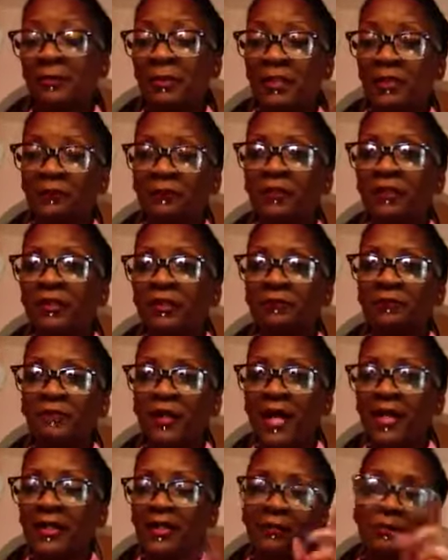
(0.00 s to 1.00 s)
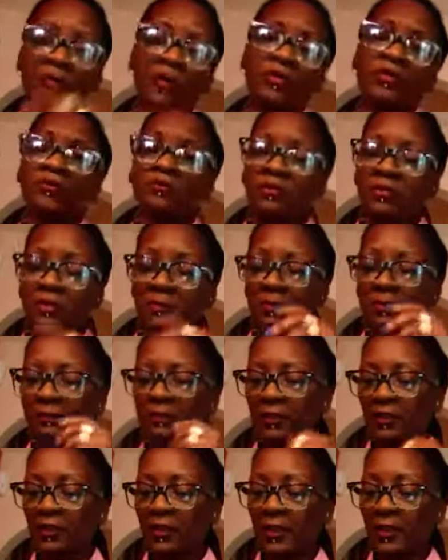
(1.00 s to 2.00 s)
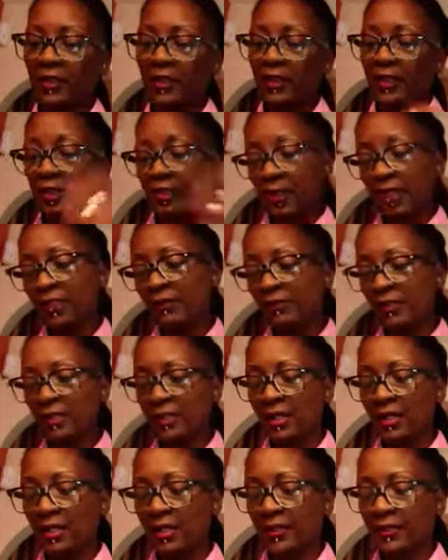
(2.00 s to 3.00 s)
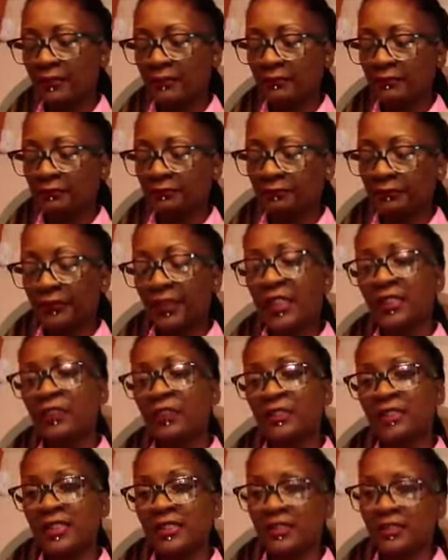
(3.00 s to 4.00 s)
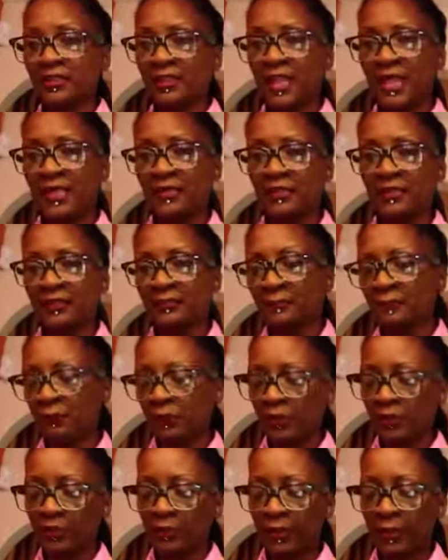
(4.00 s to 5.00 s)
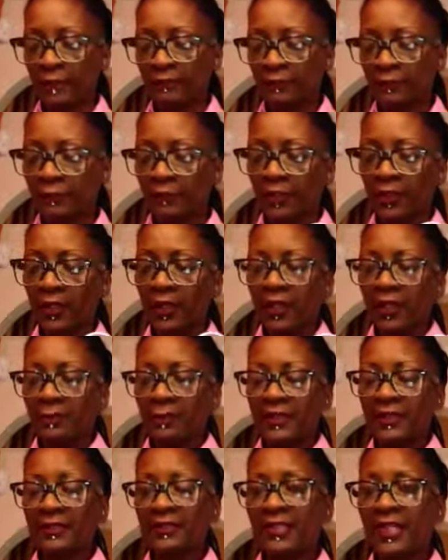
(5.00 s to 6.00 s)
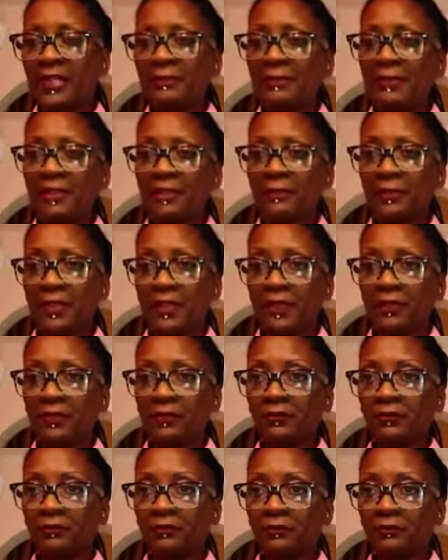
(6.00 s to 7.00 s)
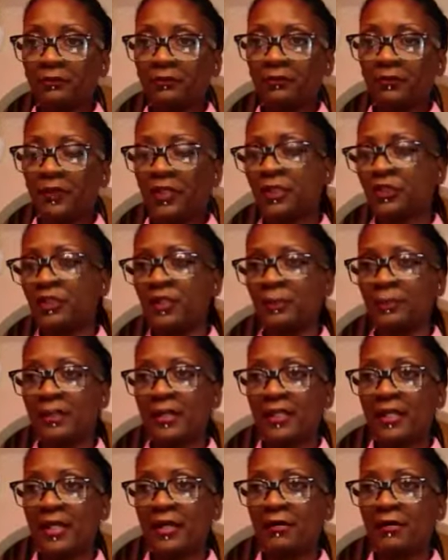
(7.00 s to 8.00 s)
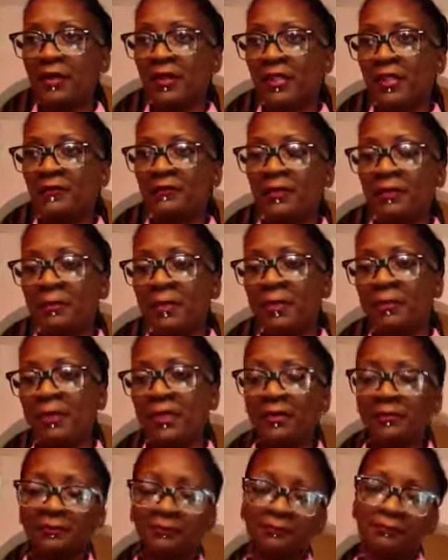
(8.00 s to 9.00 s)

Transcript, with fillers: But if you can find him on YouTube, I'm sorry, and online, and you can take his classes if you want to travel. But his name is spelled, get your pen out, I'll give you a moment.